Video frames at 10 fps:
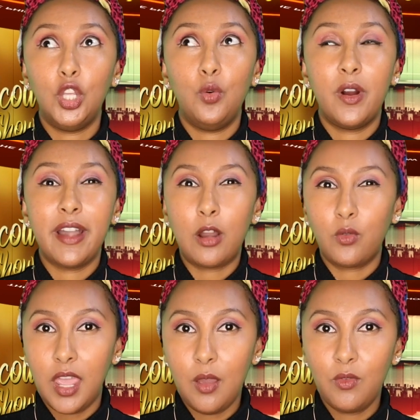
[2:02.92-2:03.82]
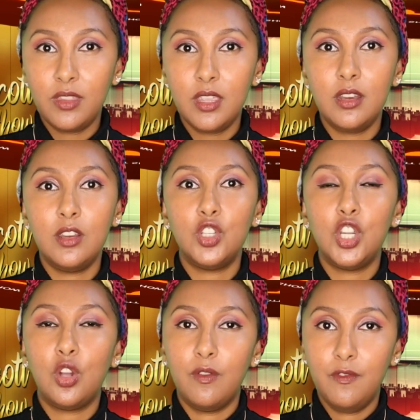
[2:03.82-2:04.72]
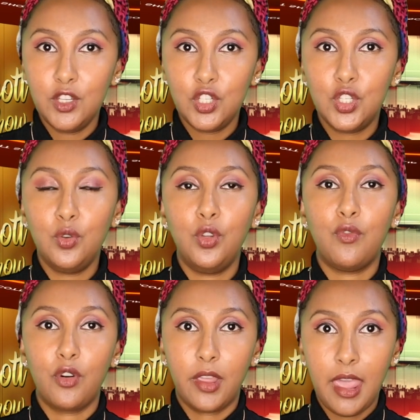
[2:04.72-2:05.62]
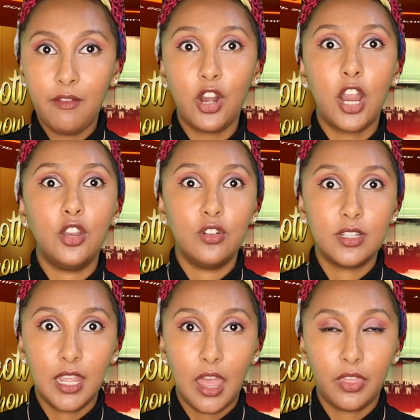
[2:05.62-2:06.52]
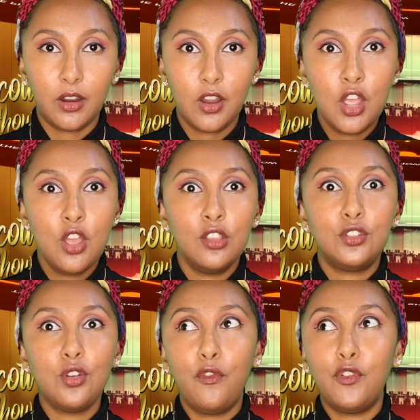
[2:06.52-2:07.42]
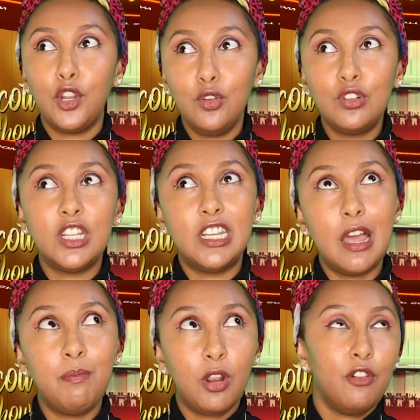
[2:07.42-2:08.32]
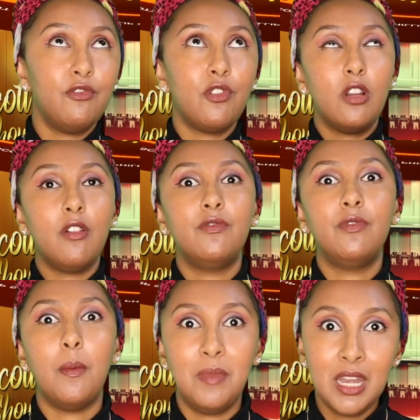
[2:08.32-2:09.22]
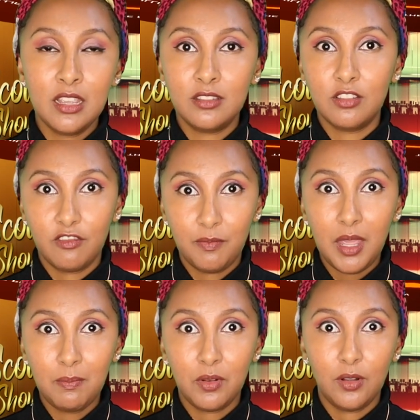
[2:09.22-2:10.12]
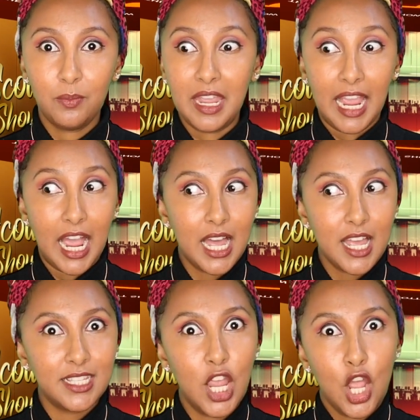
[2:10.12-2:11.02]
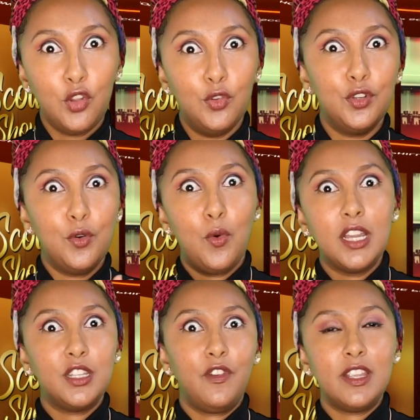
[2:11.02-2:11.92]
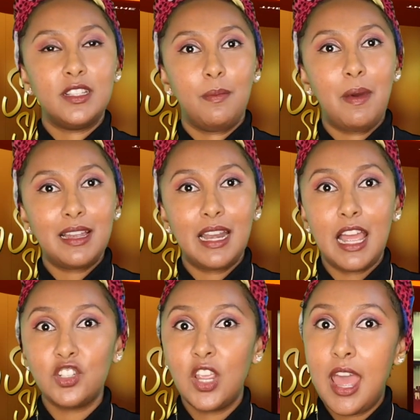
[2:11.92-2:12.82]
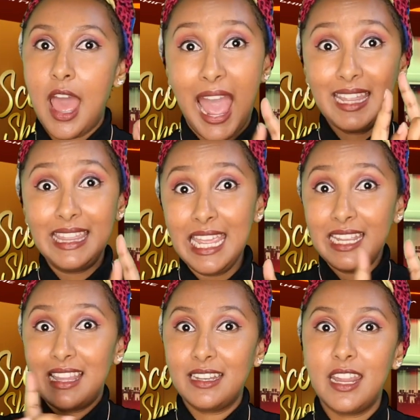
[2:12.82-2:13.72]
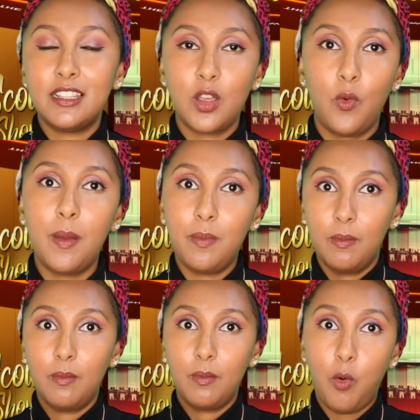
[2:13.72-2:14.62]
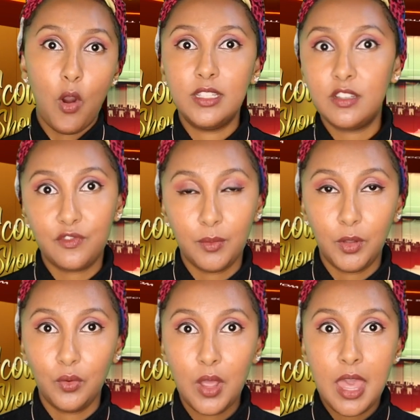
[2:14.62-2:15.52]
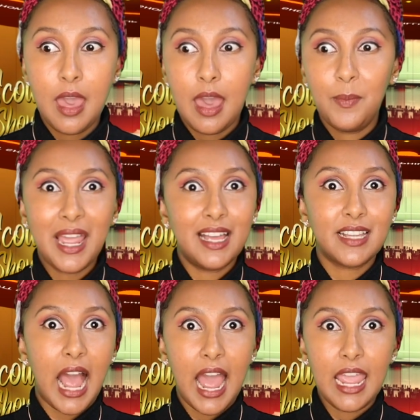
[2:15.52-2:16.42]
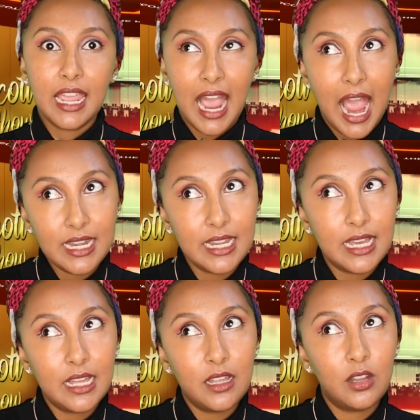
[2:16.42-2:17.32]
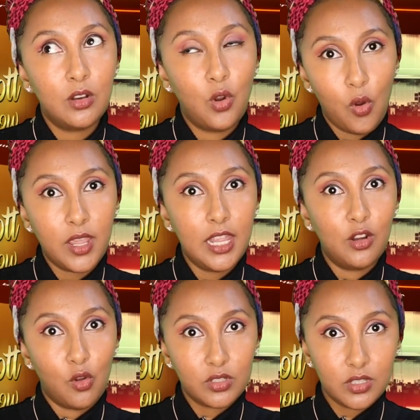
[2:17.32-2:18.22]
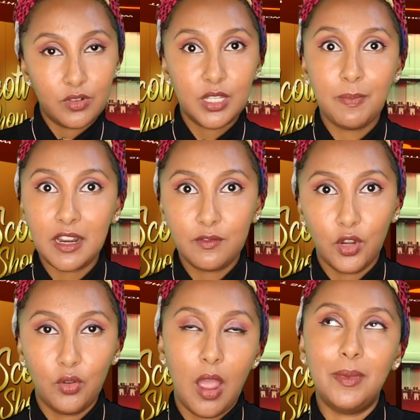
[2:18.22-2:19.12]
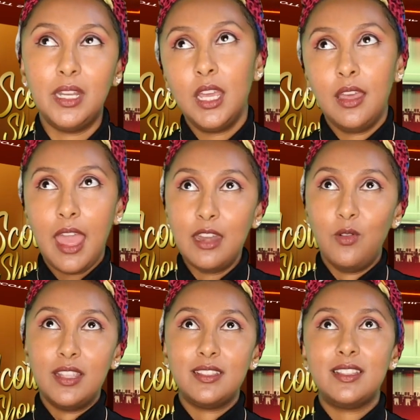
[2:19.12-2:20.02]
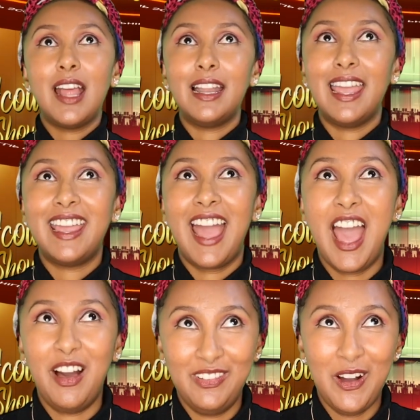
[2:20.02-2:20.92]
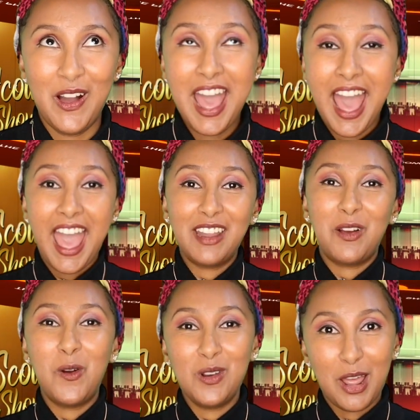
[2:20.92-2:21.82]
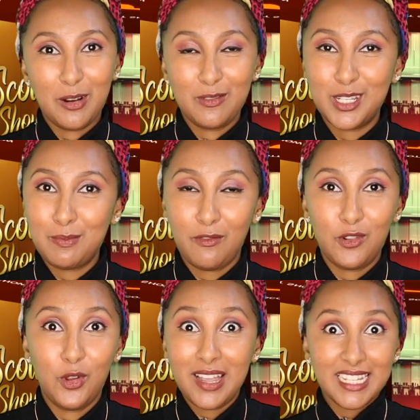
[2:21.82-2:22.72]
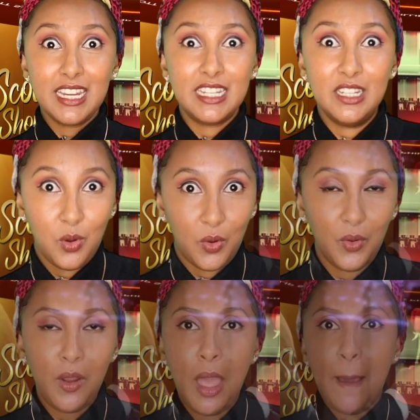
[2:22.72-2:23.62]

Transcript: you are not okay with it. She convinced you, you forgave her, and you're together. So for you to dump her in front of millions of people because you don't want to face the backlash, I think that takes away points from you because I kind of low key lost respect for you. I mean, anyways, it's not like I have a, I had a whole lot of respect for you because I didn't know you.